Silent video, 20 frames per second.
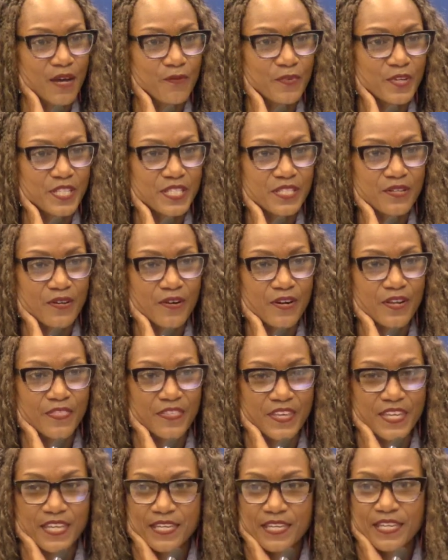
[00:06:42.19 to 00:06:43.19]
we
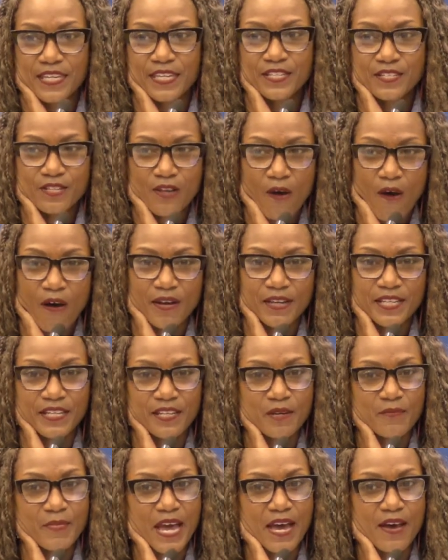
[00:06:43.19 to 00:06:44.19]
start thinking and
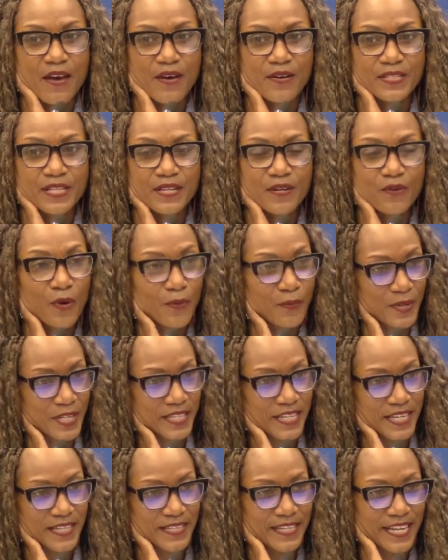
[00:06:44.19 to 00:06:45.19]
talking about what
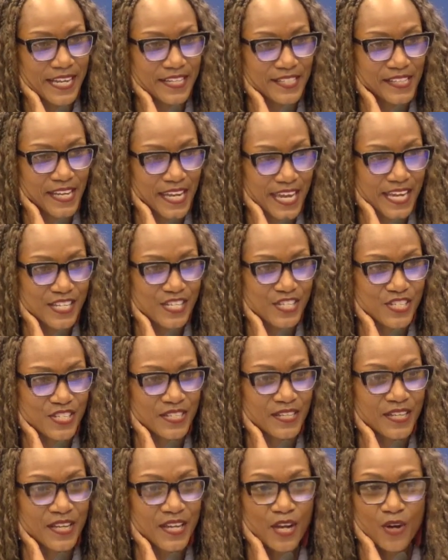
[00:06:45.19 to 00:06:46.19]
we need in
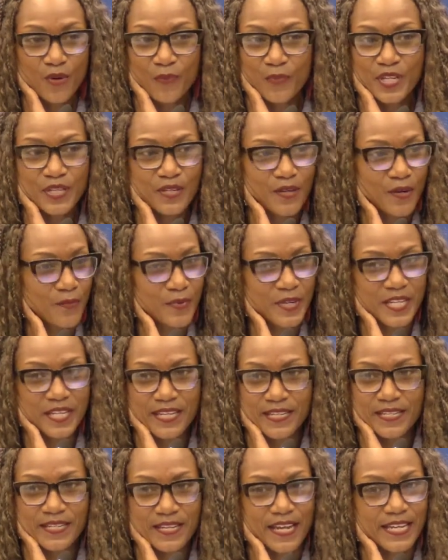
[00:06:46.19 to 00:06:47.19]
education, we know we
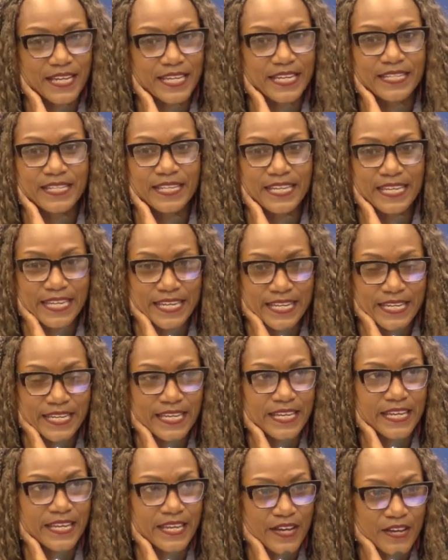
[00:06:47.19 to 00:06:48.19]
cannot get
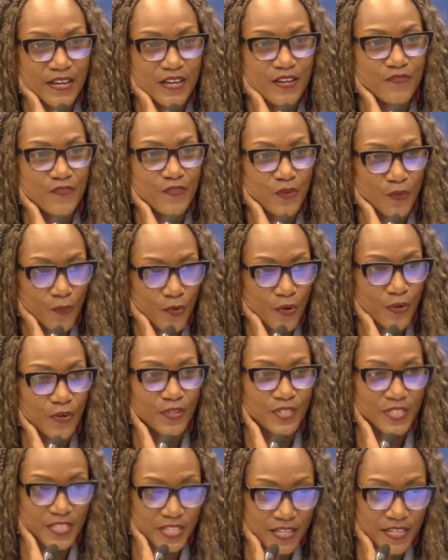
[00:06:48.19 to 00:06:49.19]
any of the
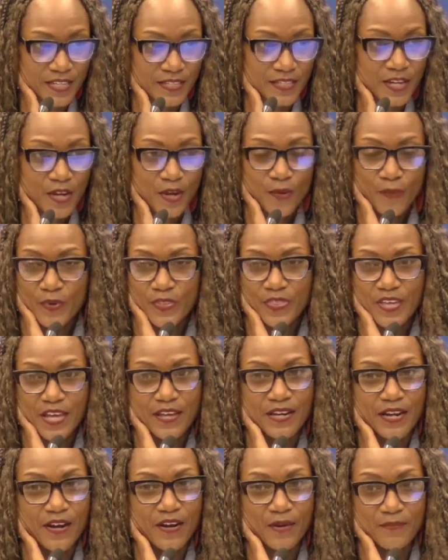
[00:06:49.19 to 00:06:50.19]
work done
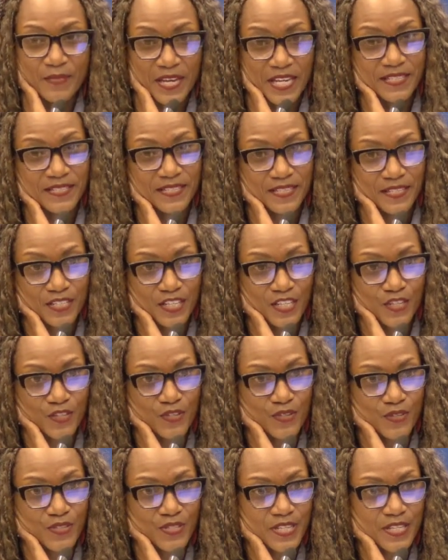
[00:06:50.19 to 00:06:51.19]
without our amazing
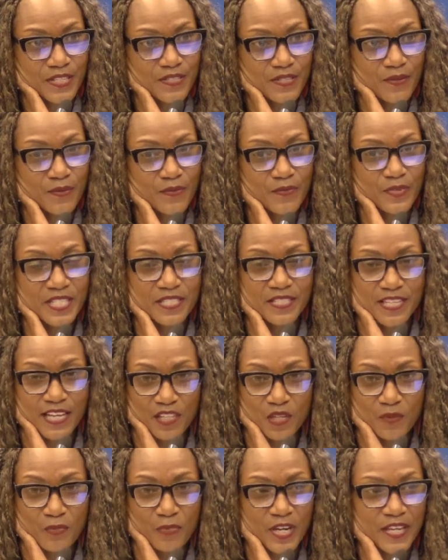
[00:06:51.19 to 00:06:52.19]
teachers. And so we
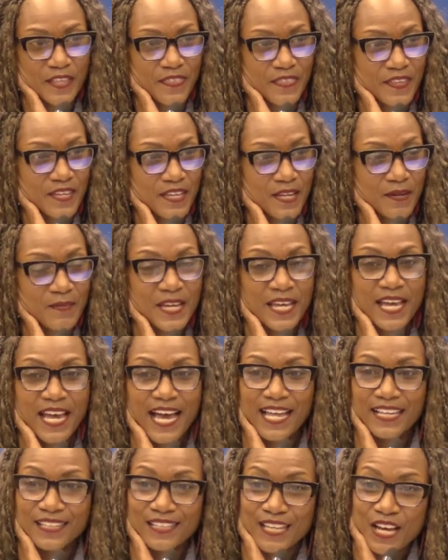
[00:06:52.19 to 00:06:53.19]
celebrate them.
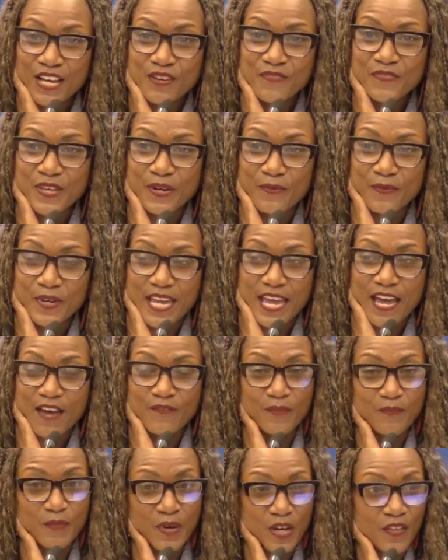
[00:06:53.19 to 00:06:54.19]
I love that we
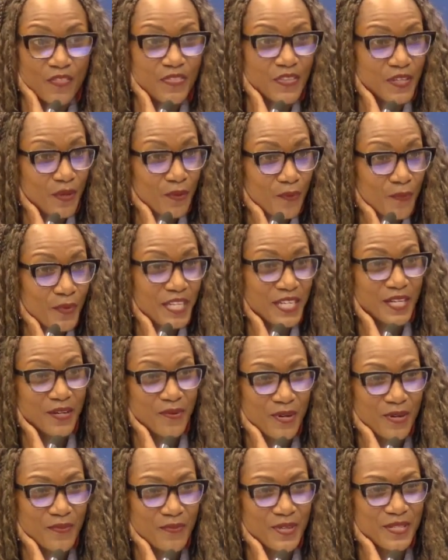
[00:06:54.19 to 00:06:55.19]
have a month and a
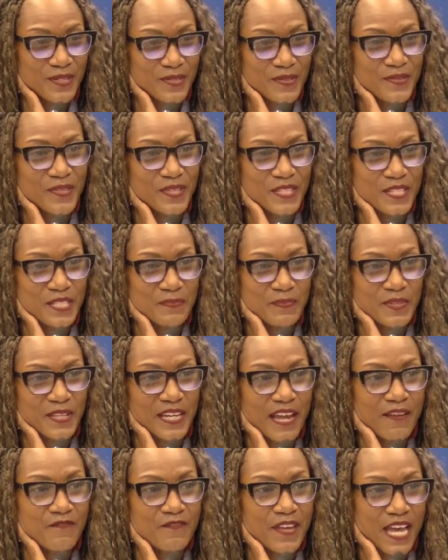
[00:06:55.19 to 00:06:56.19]
week where we do this,
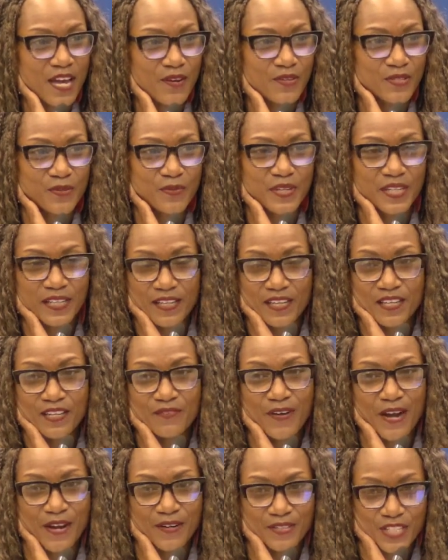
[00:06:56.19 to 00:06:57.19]
but I value and
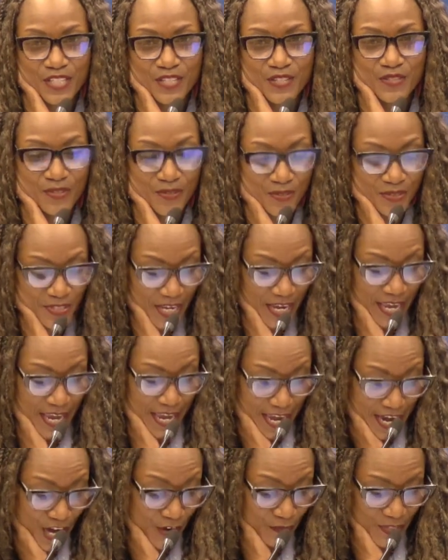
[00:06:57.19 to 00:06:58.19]
love our teachers
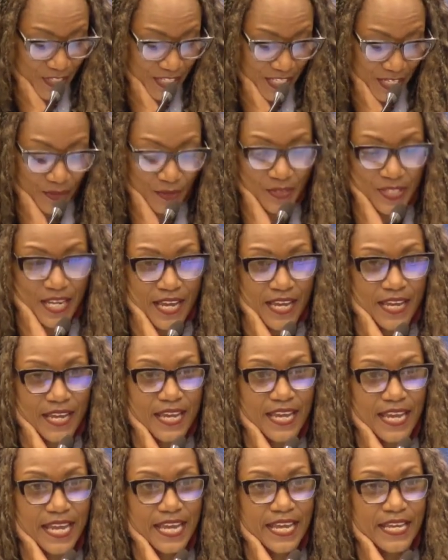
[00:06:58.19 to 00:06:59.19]
every single
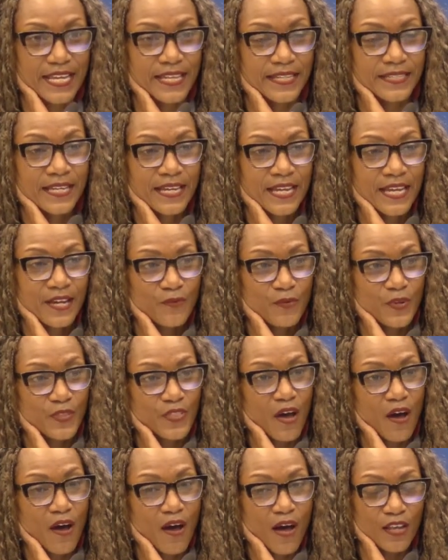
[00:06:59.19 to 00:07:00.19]
day. And
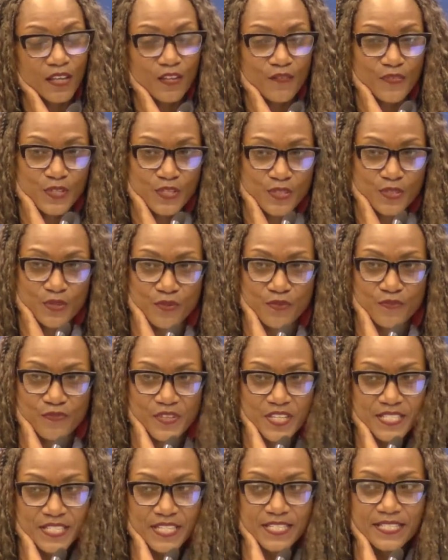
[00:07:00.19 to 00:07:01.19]
with all of the school
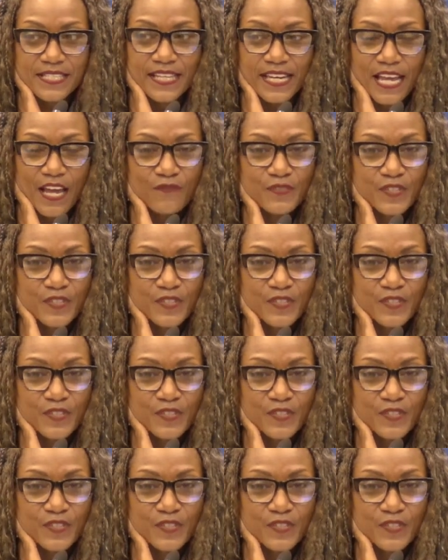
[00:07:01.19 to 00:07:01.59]
visits that I've